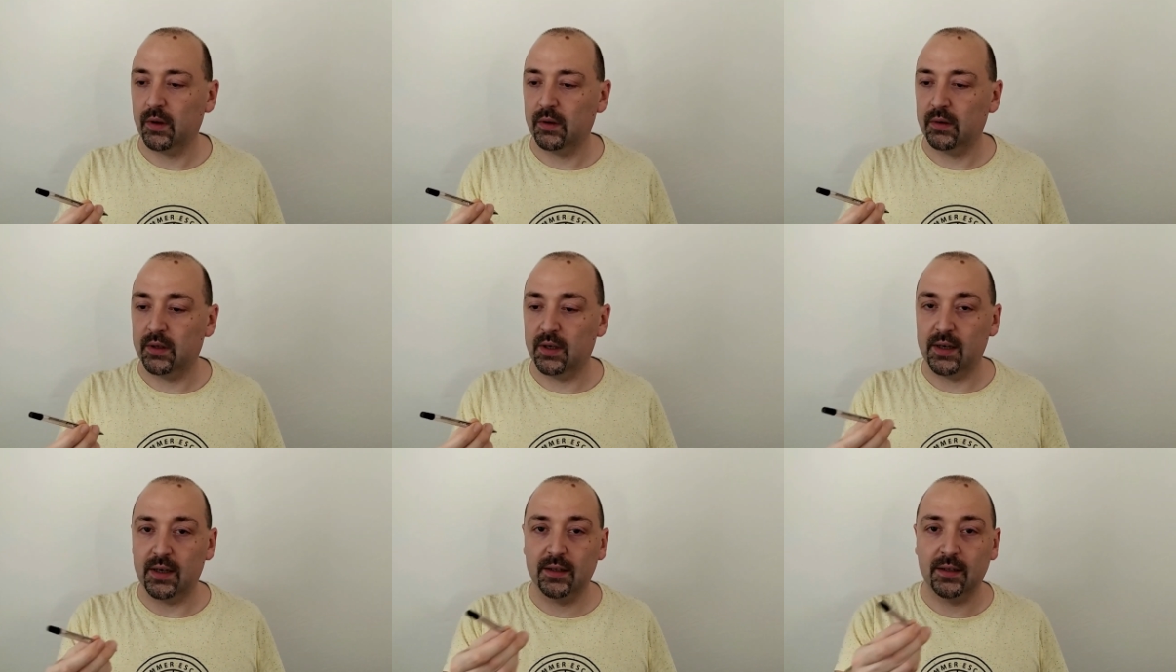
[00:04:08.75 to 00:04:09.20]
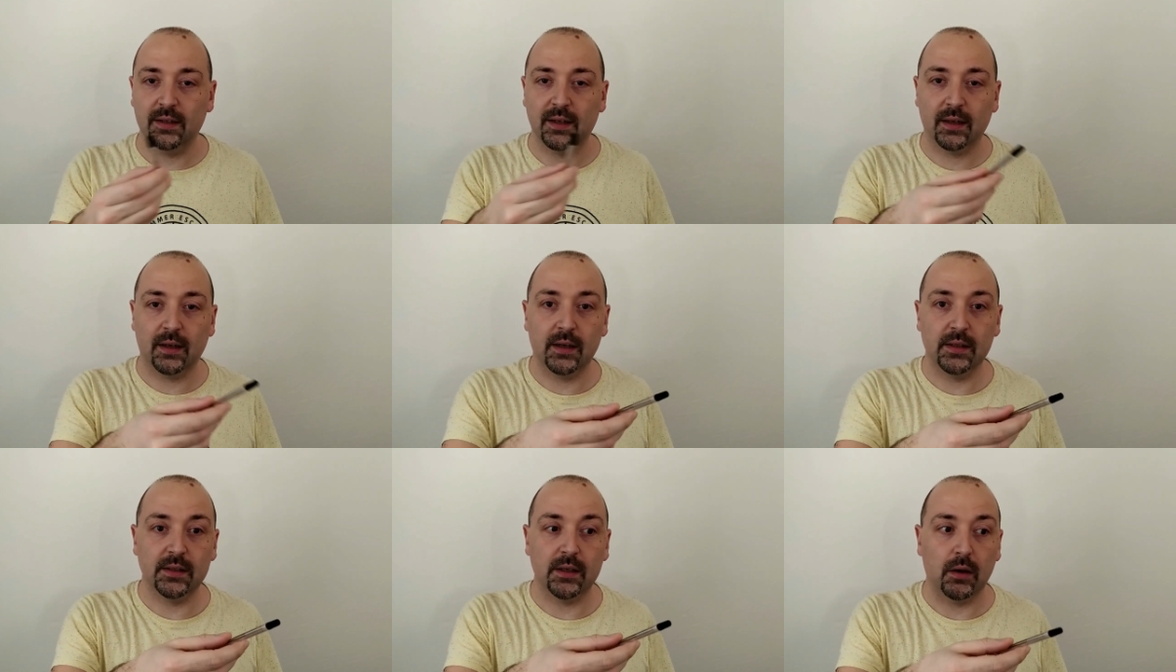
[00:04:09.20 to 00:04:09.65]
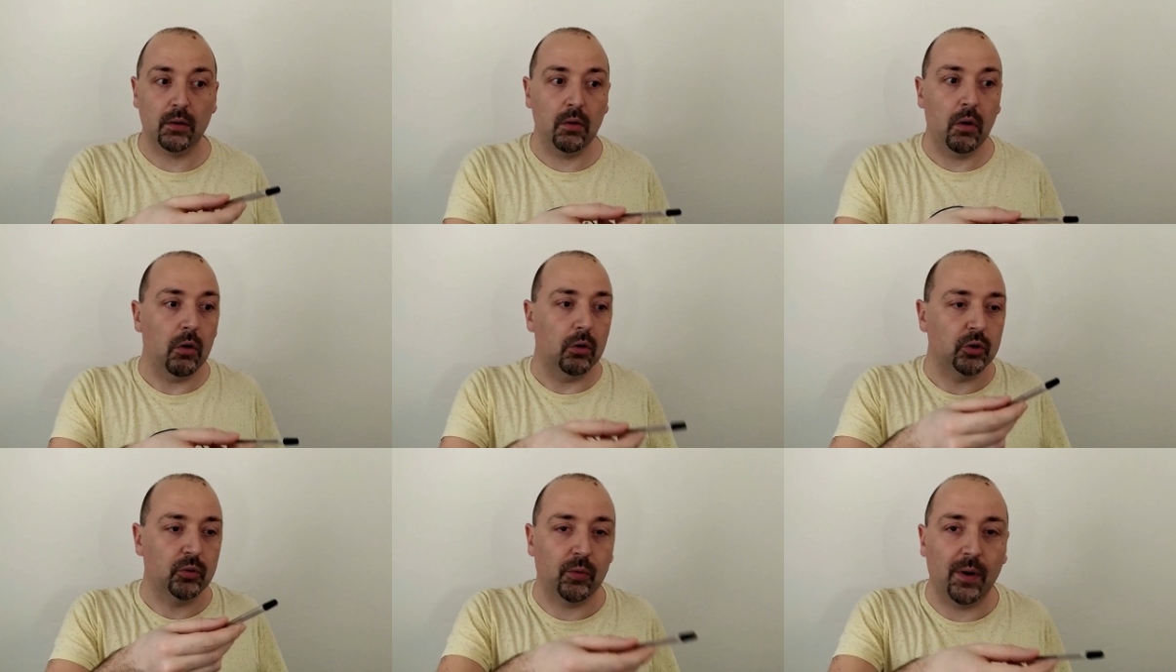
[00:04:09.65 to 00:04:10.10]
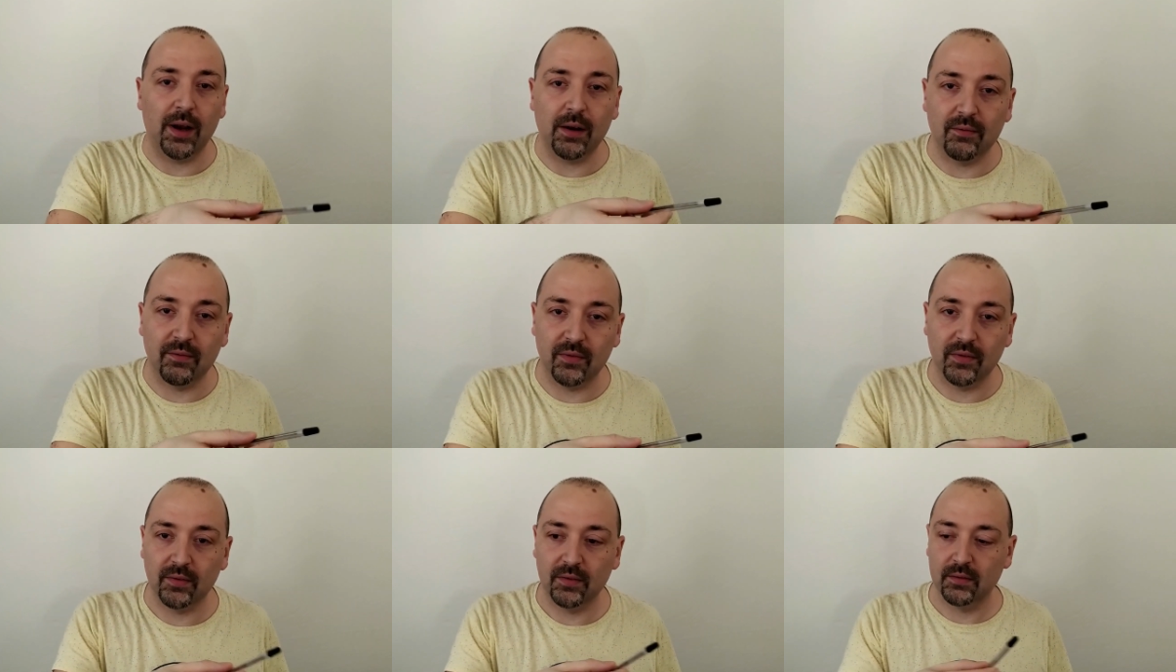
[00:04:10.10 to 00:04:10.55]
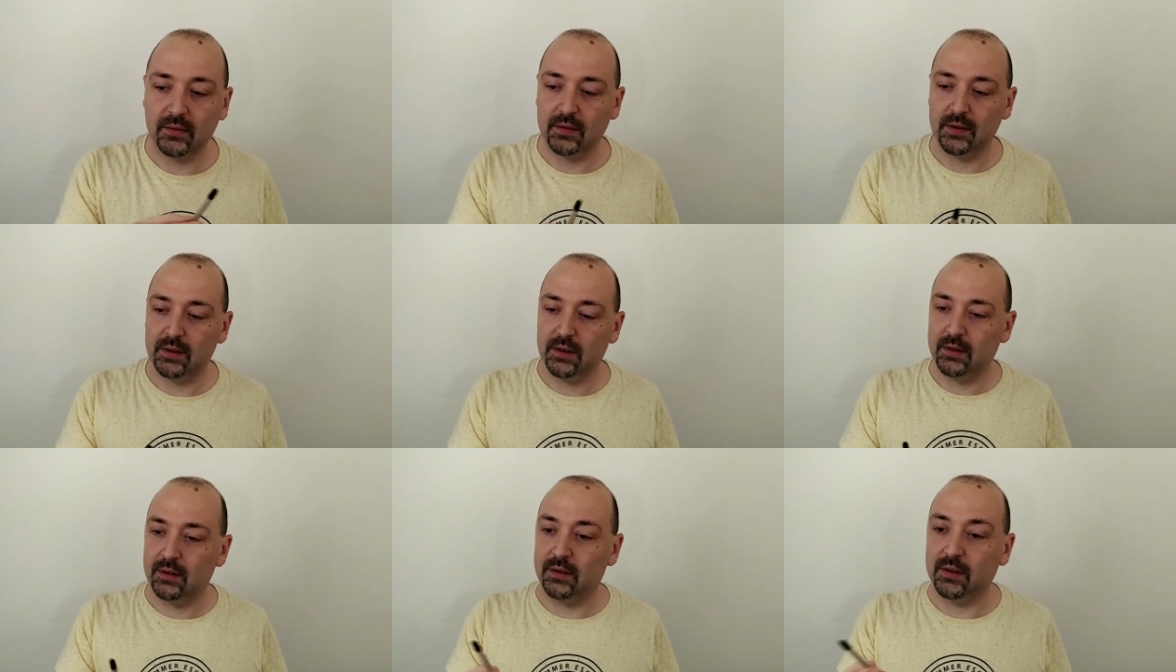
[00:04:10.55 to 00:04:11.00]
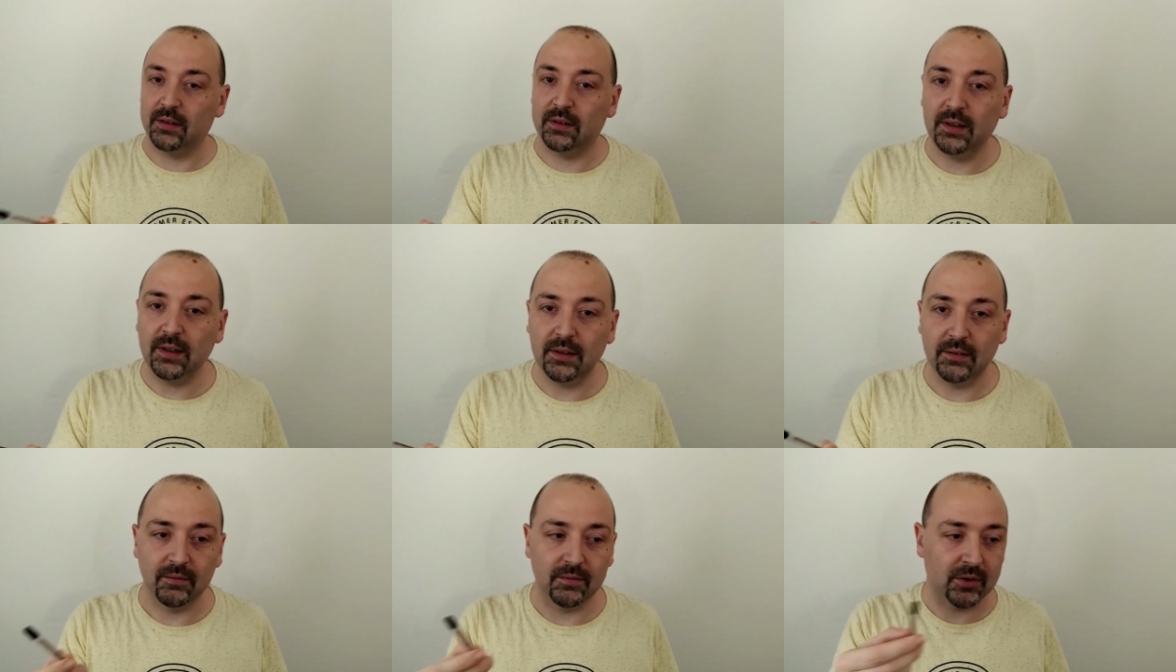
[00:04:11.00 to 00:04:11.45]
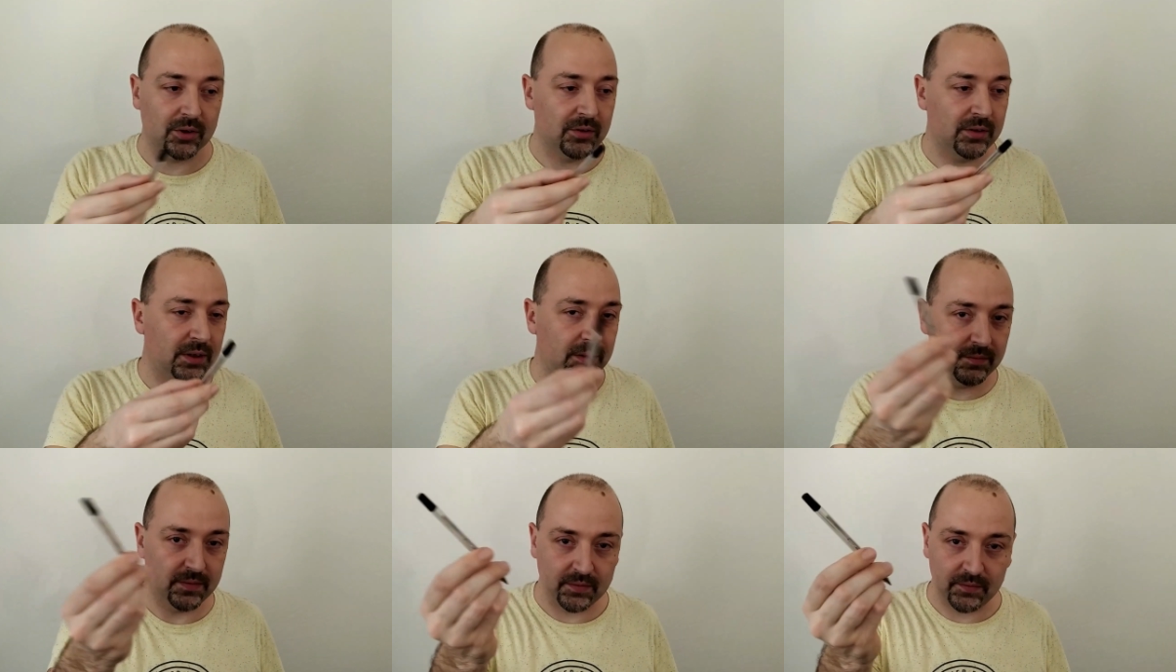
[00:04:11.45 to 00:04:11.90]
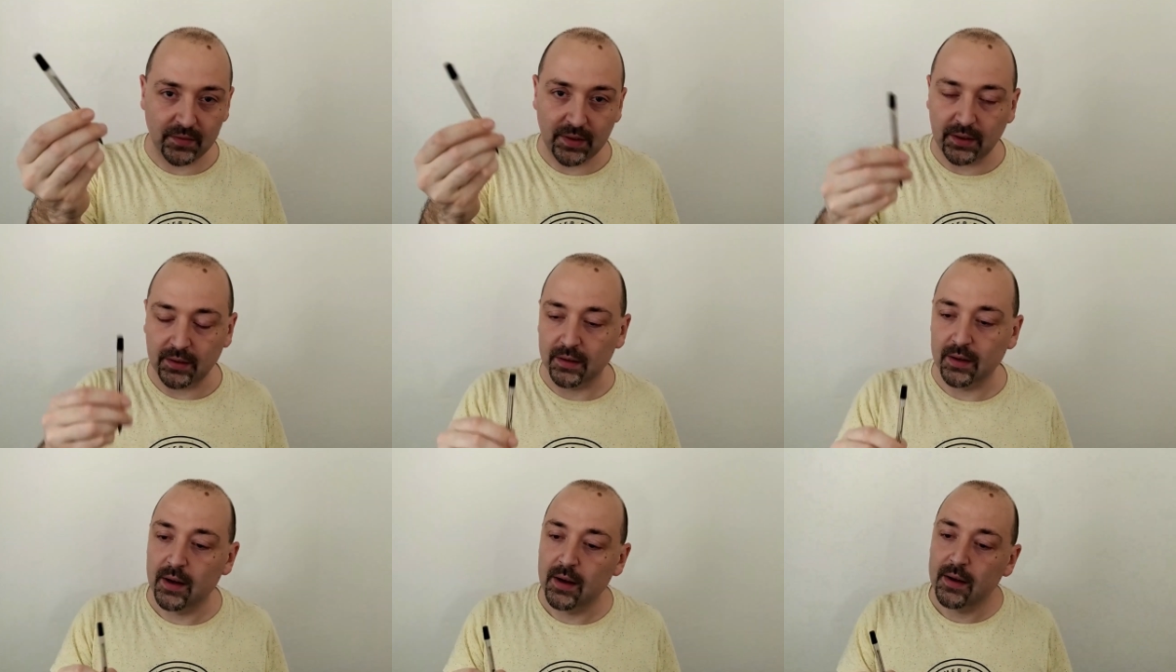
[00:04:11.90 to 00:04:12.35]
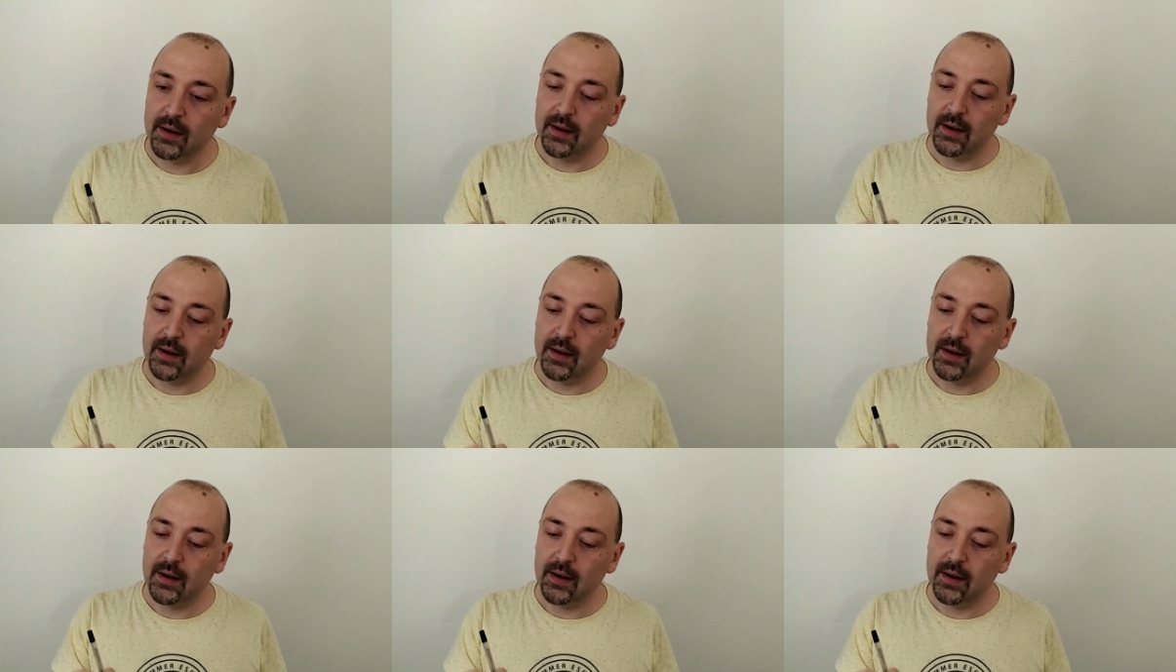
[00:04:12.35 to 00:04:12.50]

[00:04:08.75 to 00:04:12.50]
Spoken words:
And then another guy is like, no, 12, 13, 14, 15.